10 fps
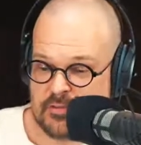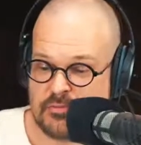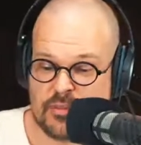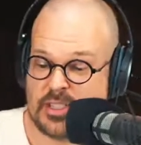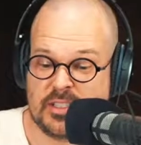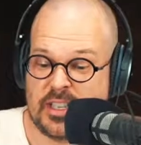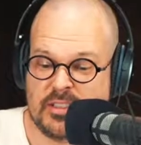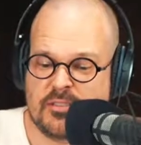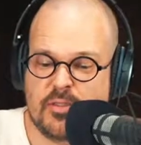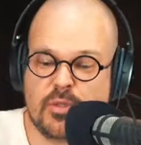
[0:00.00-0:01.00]
what is
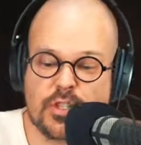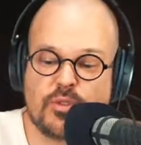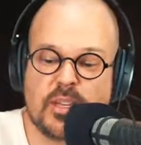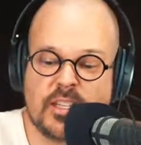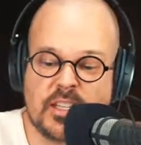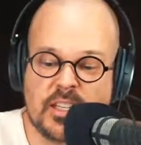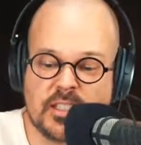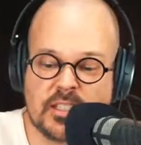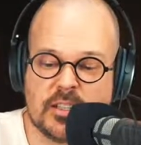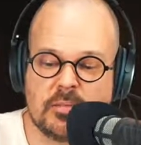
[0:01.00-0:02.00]
that? Over 20 years
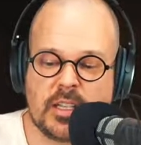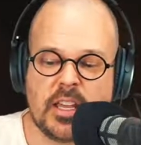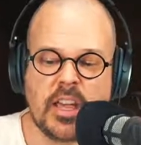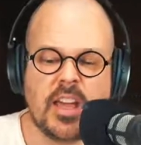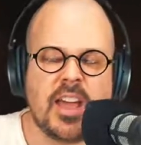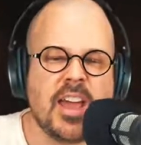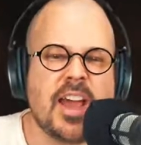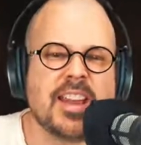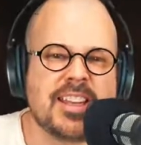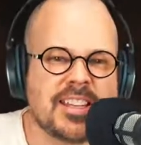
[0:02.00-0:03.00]
or something,
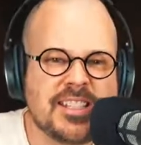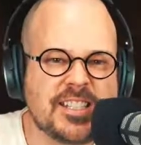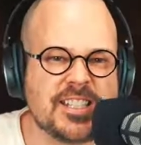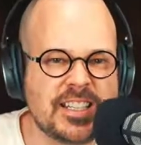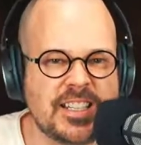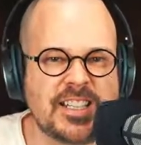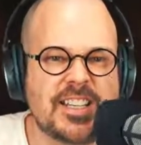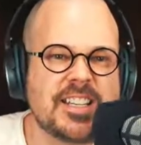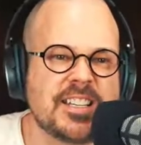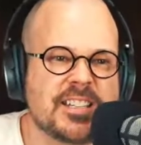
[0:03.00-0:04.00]
and it's still
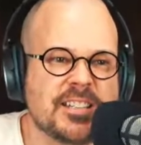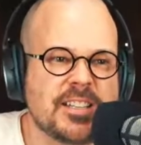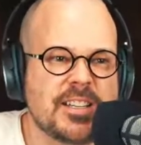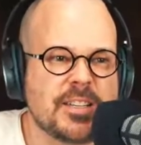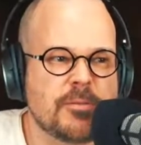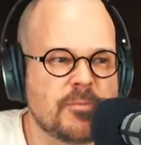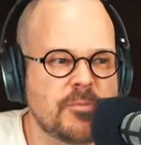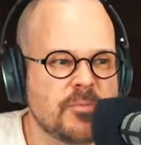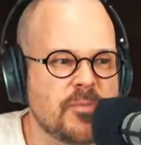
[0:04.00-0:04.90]
um,